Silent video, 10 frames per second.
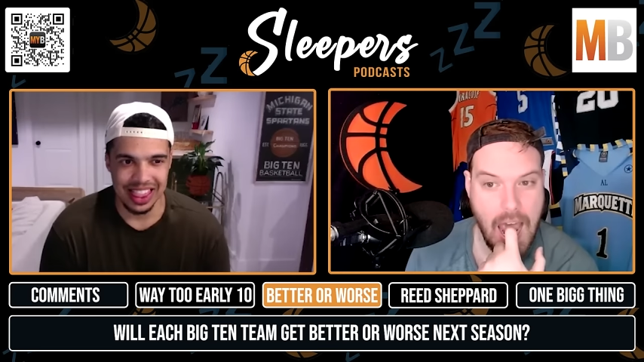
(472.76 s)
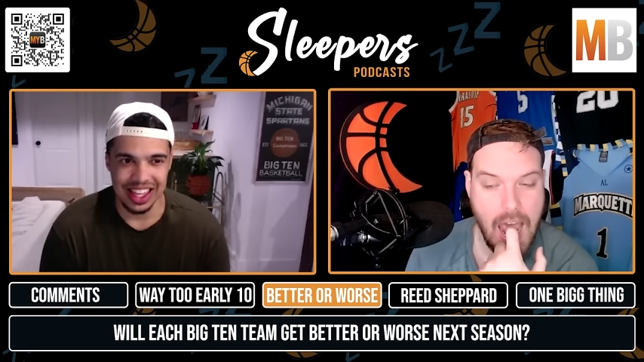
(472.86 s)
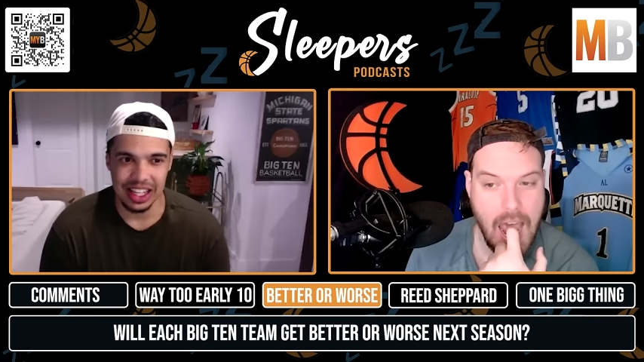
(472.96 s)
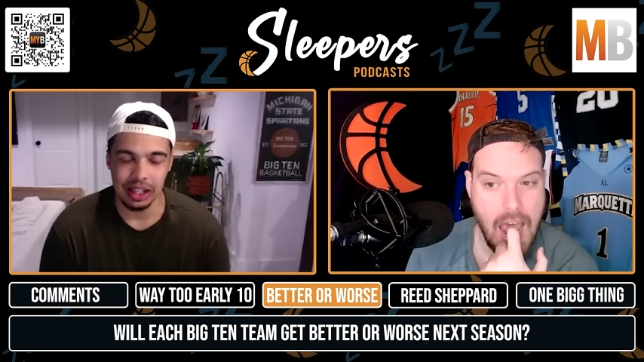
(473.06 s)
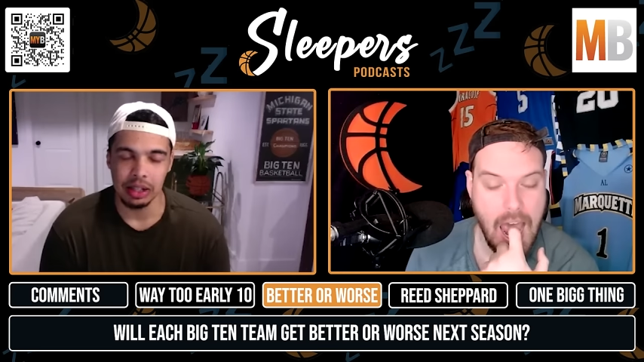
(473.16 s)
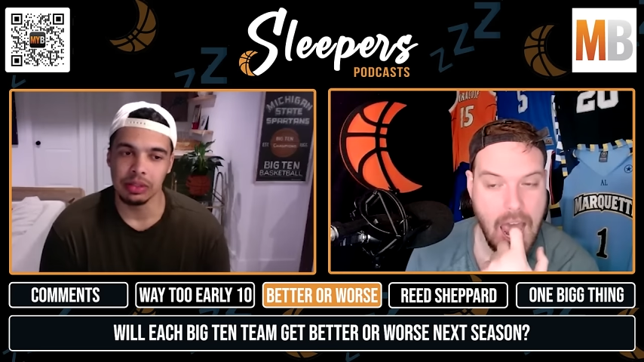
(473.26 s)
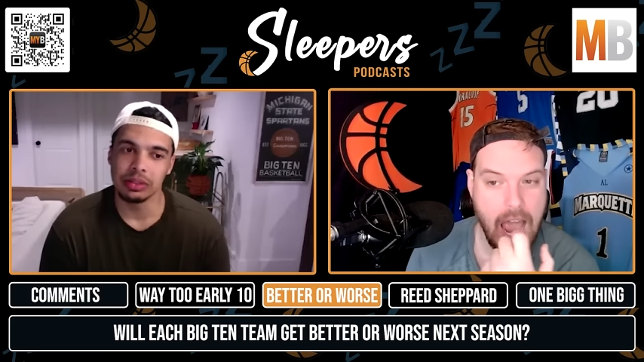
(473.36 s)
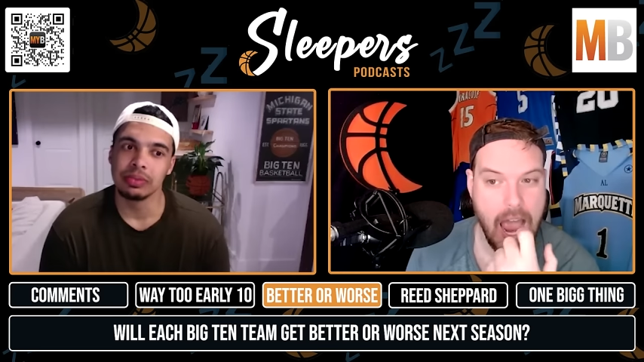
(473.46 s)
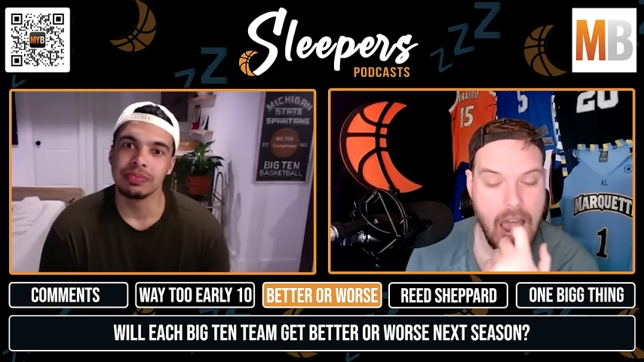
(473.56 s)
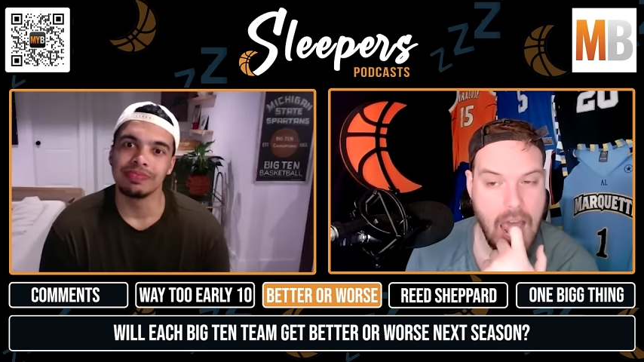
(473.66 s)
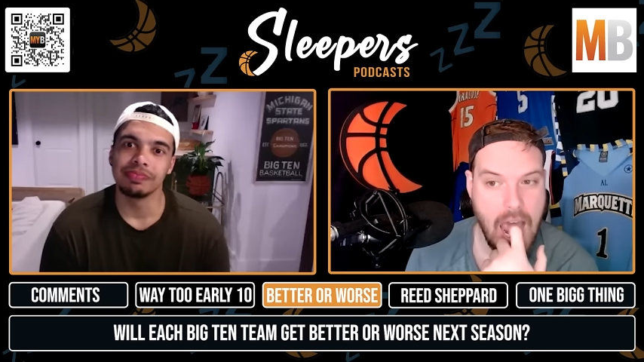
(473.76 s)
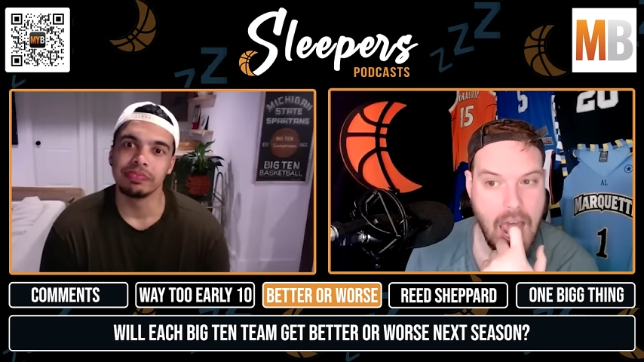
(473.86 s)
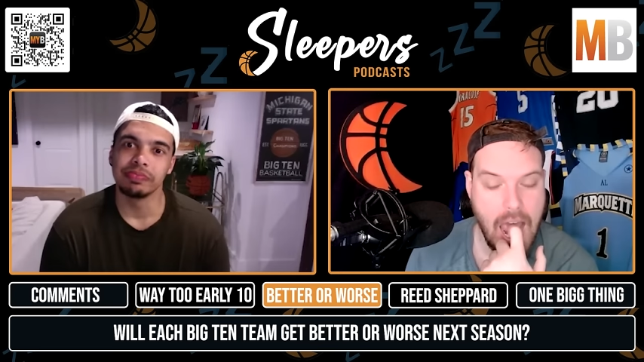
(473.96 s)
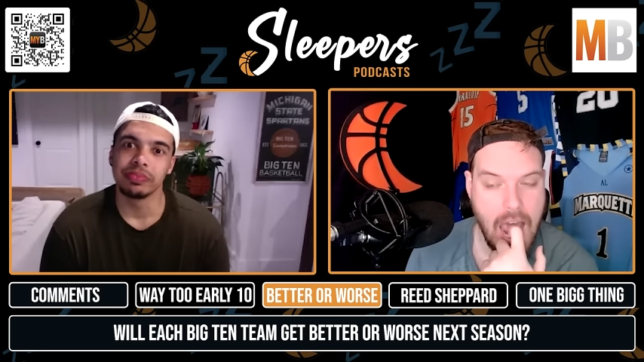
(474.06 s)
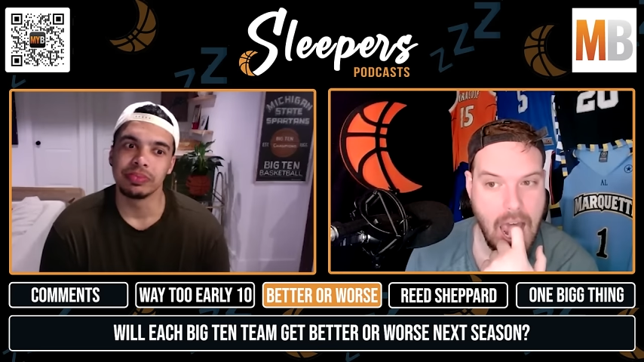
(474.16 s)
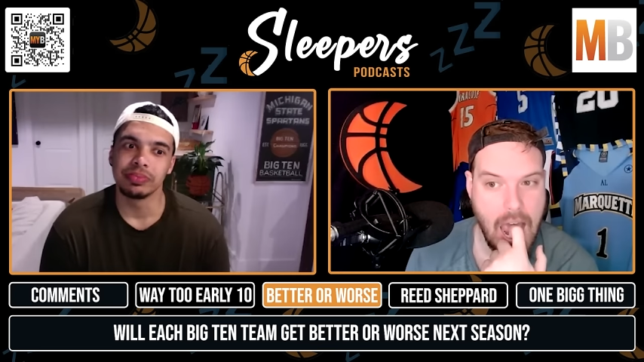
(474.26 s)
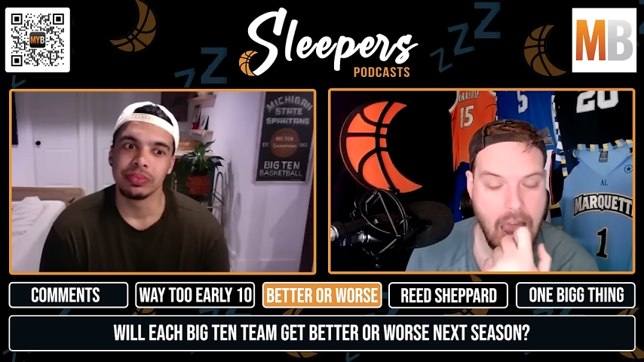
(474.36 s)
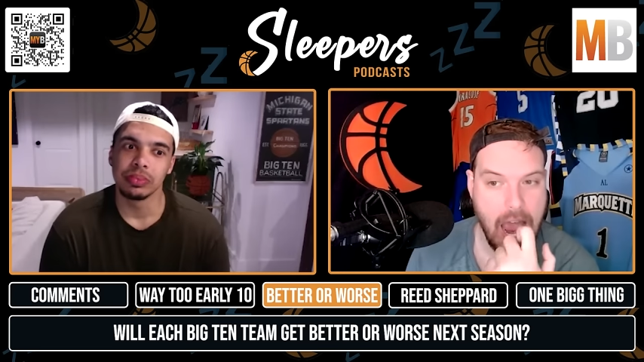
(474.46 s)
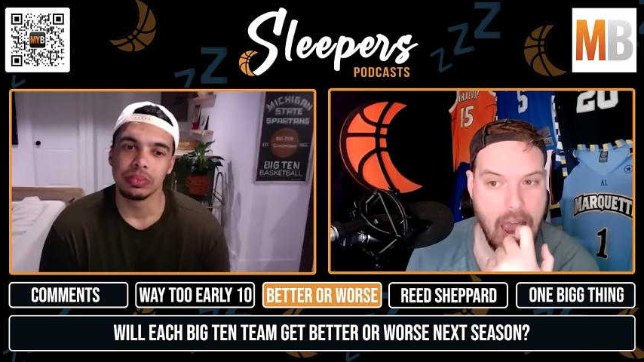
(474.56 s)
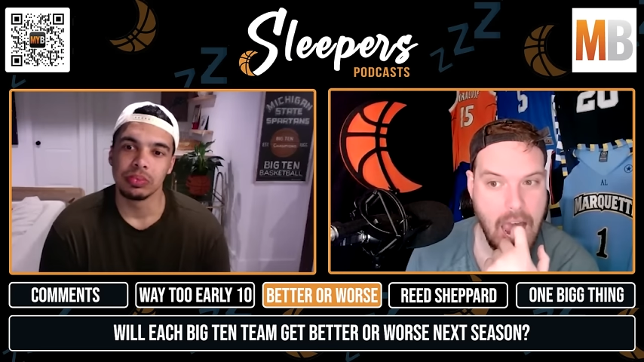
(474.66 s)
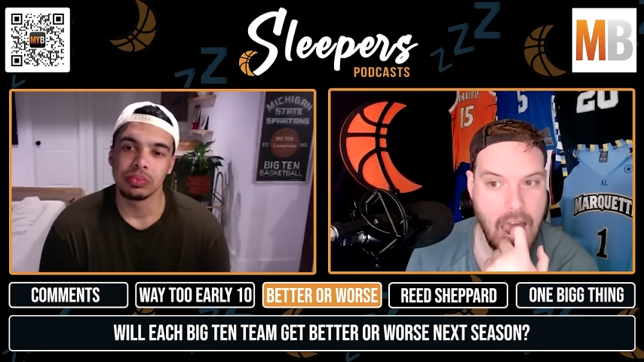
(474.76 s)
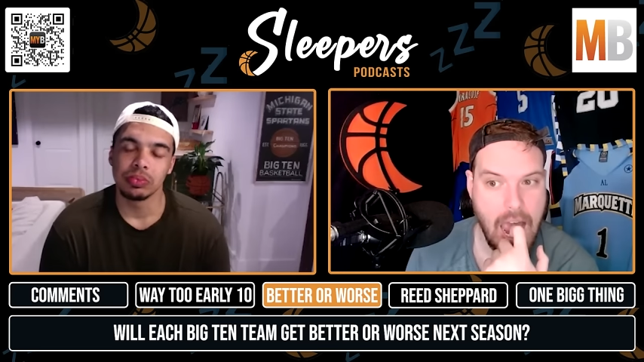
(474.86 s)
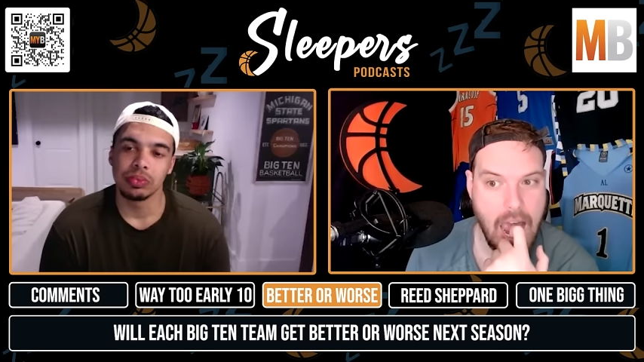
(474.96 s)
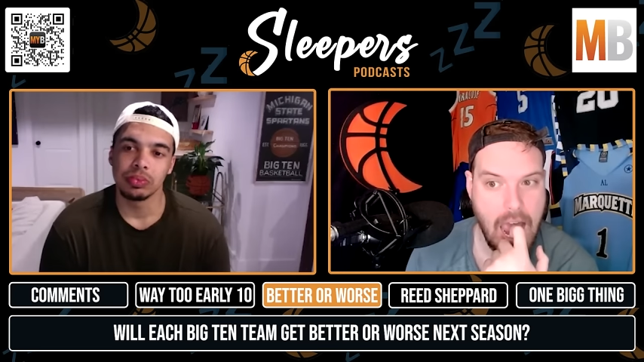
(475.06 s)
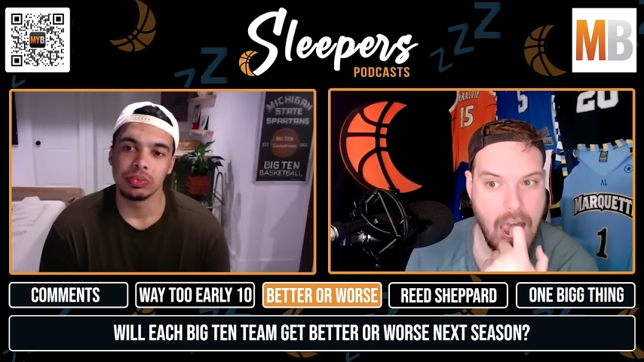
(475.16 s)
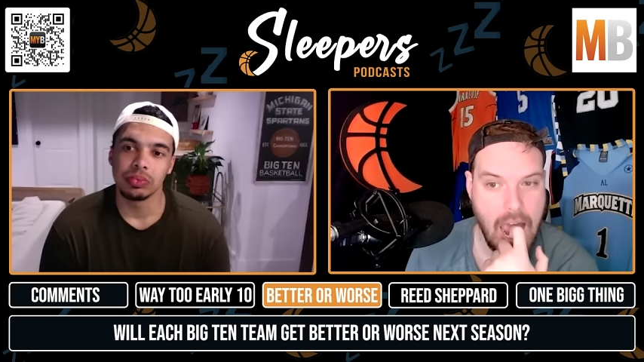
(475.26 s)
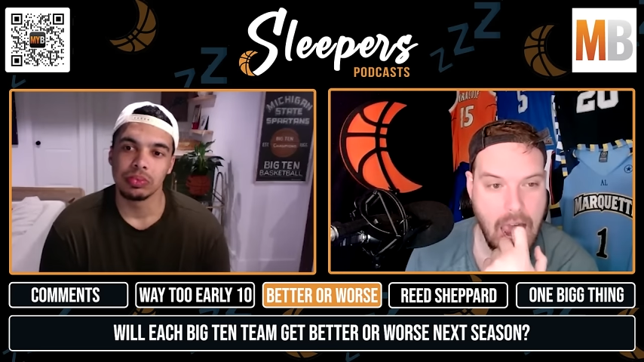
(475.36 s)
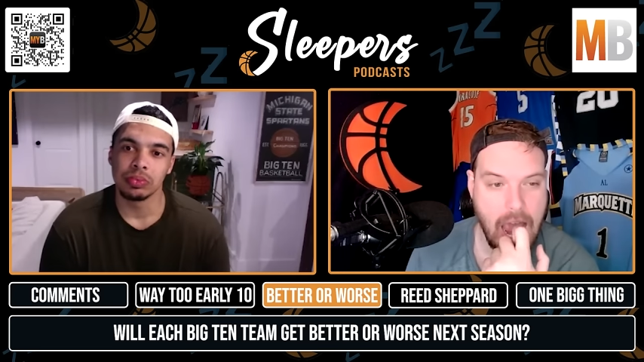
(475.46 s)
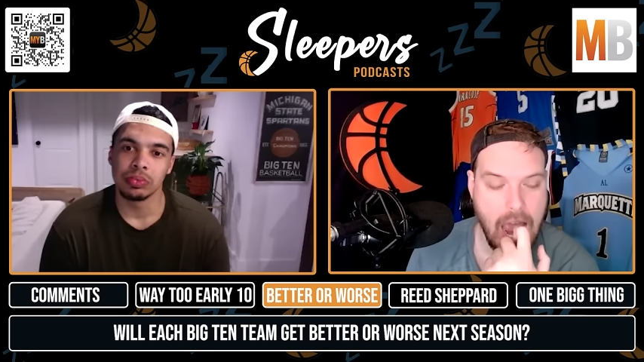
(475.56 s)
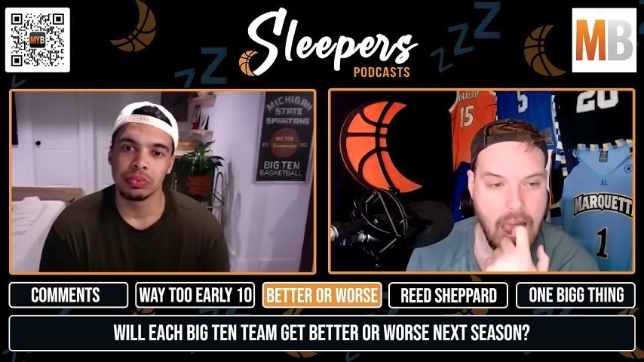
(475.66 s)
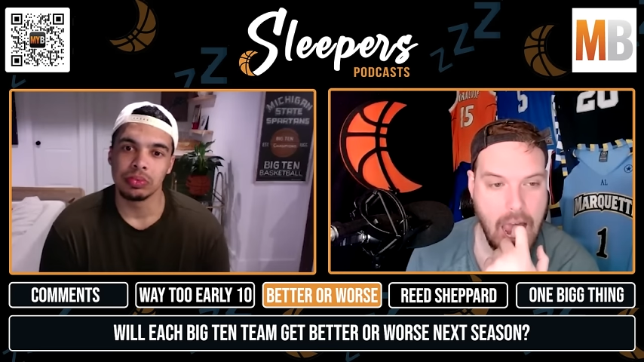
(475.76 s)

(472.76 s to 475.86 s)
[no speech]